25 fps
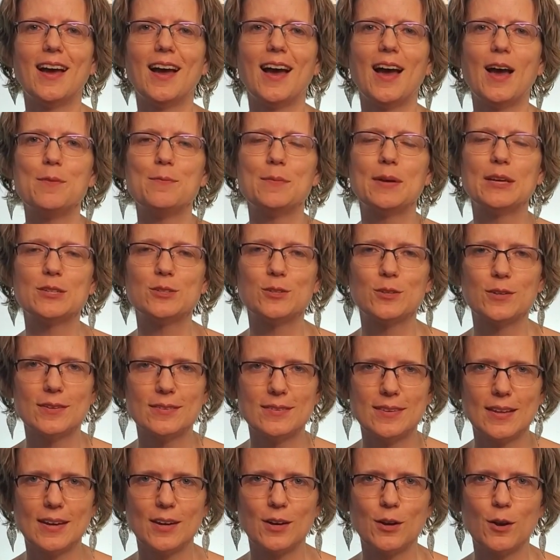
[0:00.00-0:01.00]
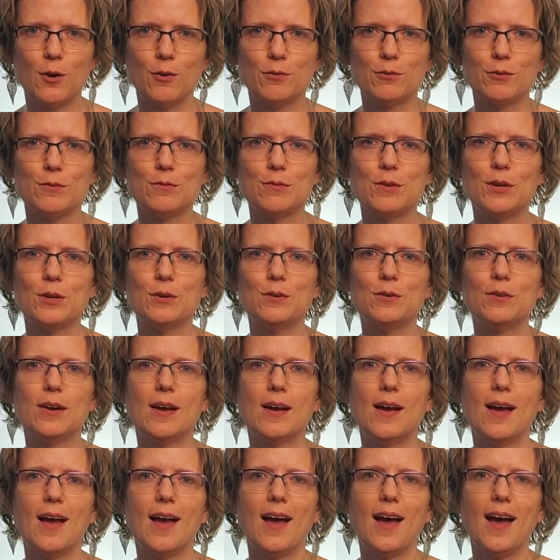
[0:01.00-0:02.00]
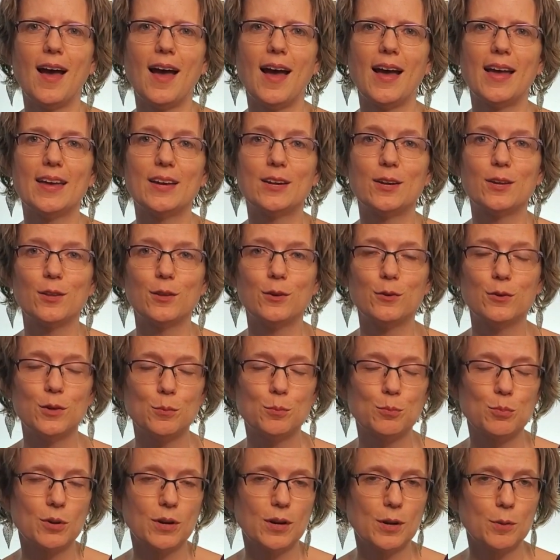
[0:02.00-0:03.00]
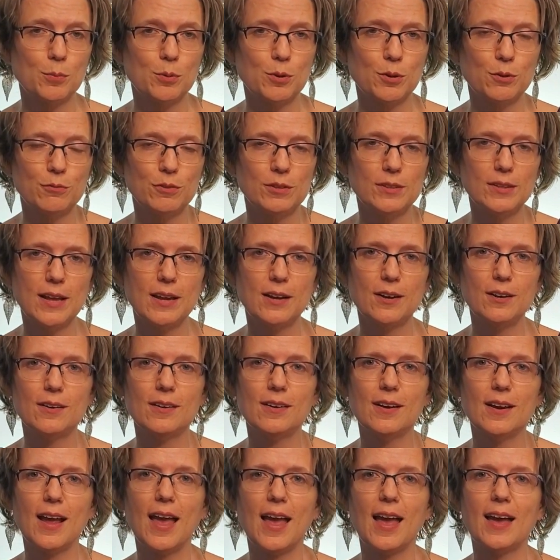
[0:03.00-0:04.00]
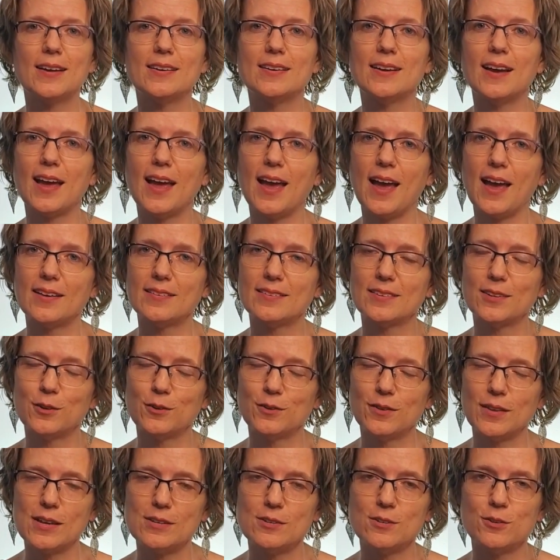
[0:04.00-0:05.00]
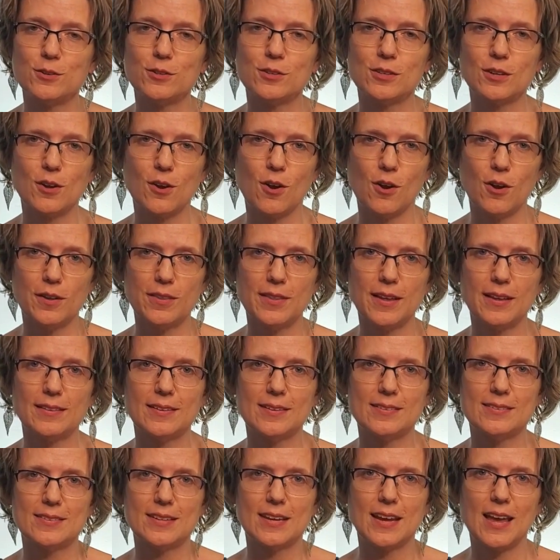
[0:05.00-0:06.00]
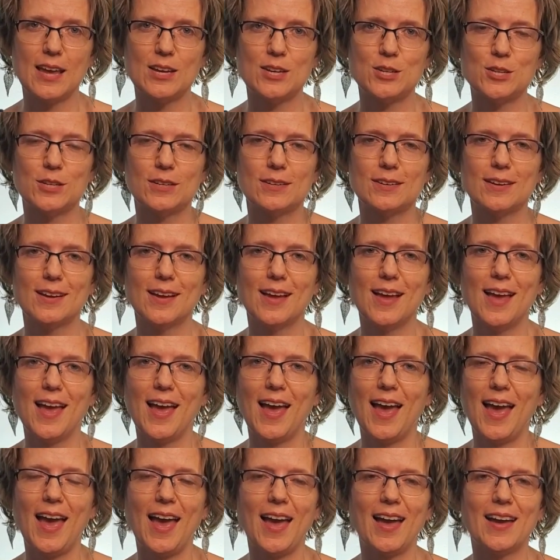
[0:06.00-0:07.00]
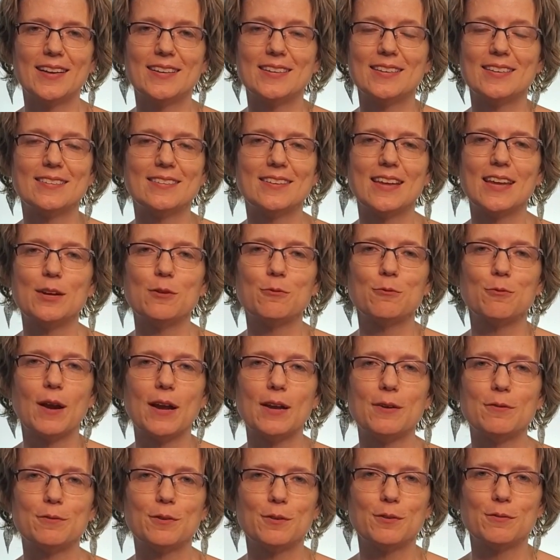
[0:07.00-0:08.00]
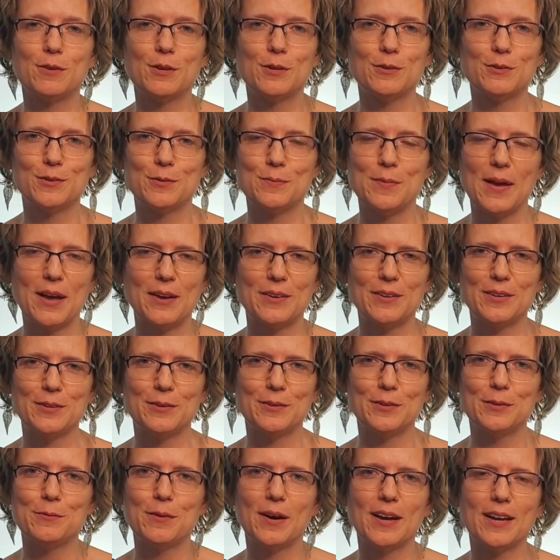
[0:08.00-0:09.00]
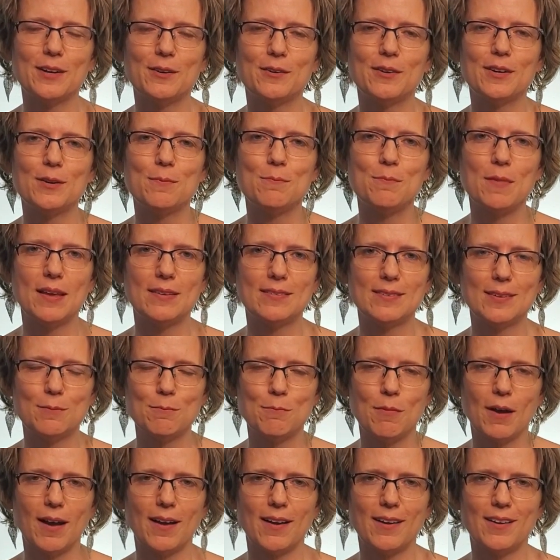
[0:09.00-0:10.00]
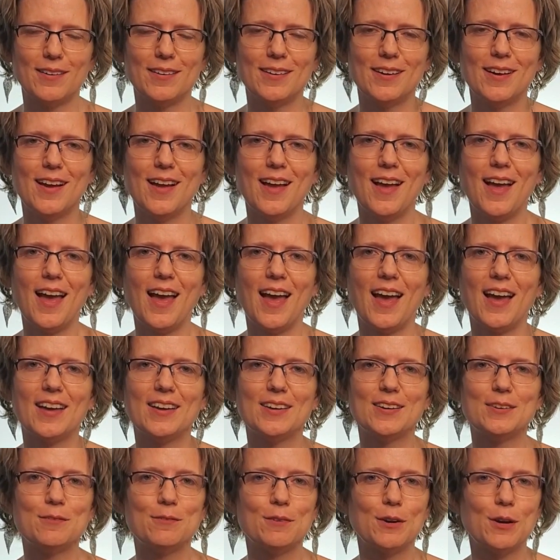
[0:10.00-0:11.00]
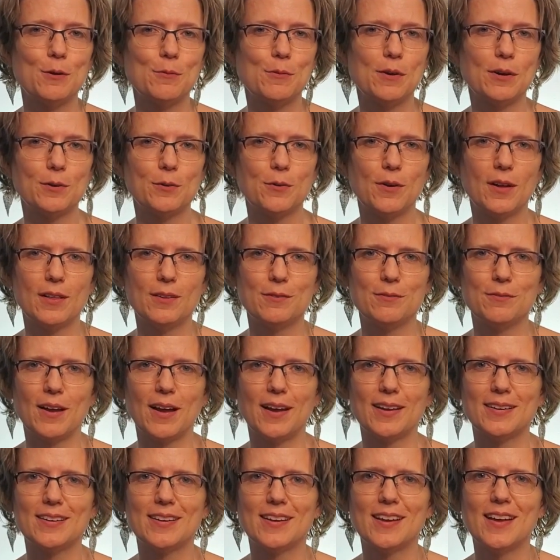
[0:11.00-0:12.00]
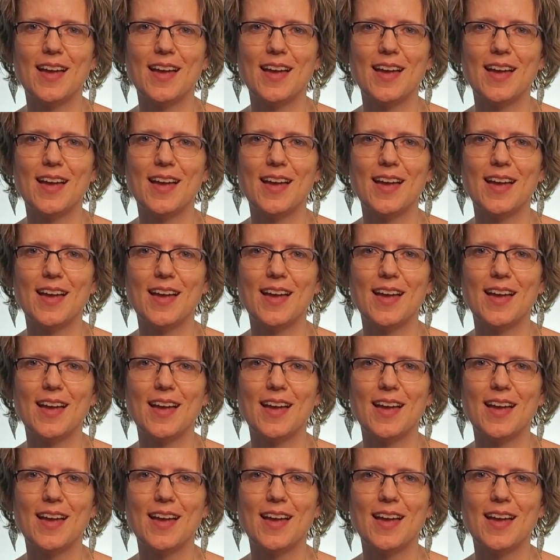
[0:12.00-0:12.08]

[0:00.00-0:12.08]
I make sure to send an overview. I include a pre-approval letter, and I ask your lender to call that listing agent and sing rave reviews about you and why you're an amazing buyer and very well qualified.